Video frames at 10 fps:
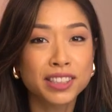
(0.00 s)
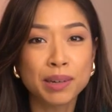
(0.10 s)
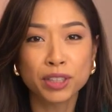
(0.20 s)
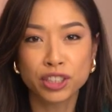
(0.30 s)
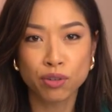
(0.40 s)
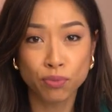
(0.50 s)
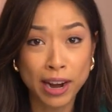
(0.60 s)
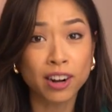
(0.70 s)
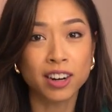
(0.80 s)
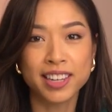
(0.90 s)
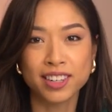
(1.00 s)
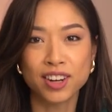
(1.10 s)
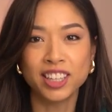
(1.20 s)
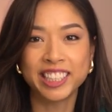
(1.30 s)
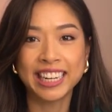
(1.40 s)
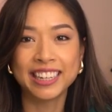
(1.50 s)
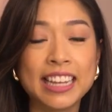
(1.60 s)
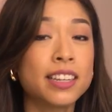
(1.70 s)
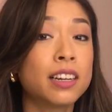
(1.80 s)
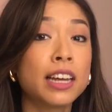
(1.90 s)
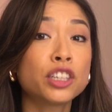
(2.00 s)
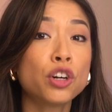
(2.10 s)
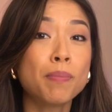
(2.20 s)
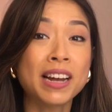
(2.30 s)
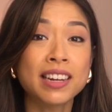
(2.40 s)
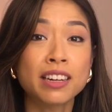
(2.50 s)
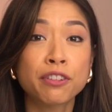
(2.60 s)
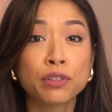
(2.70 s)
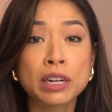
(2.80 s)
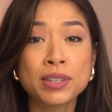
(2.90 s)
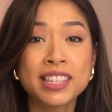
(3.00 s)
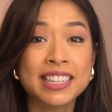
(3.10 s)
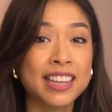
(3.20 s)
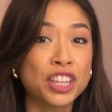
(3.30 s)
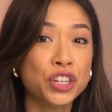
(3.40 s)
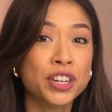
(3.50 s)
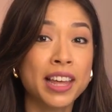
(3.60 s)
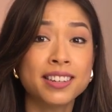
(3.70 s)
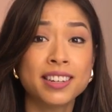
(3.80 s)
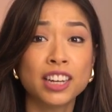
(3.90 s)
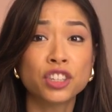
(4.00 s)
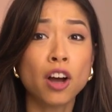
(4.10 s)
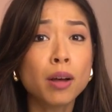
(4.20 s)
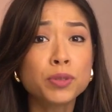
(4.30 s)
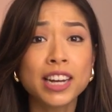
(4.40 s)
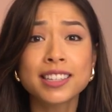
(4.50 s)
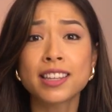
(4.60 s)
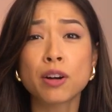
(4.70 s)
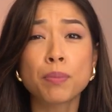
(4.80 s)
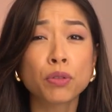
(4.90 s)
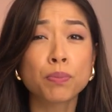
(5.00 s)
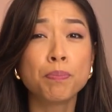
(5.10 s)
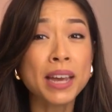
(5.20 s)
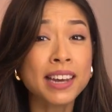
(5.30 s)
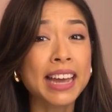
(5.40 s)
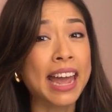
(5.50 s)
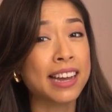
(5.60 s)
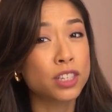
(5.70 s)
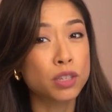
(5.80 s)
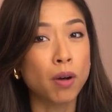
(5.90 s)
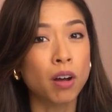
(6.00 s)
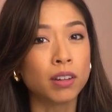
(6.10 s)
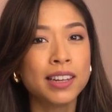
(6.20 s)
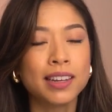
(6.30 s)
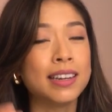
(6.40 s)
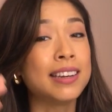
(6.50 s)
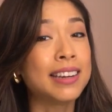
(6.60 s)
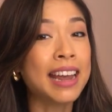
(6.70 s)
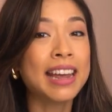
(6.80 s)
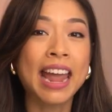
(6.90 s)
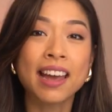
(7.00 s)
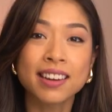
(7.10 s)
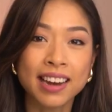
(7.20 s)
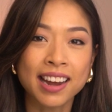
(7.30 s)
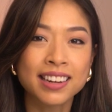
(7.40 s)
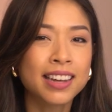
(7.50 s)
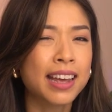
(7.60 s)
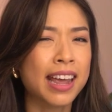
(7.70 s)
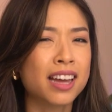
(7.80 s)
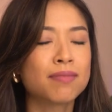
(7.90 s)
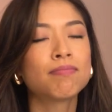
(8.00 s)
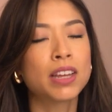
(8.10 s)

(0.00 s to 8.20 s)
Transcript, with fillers: is similar to radar technology. It's an electromagnetic frequency sensor that detects objects that are both big and small, in day and night and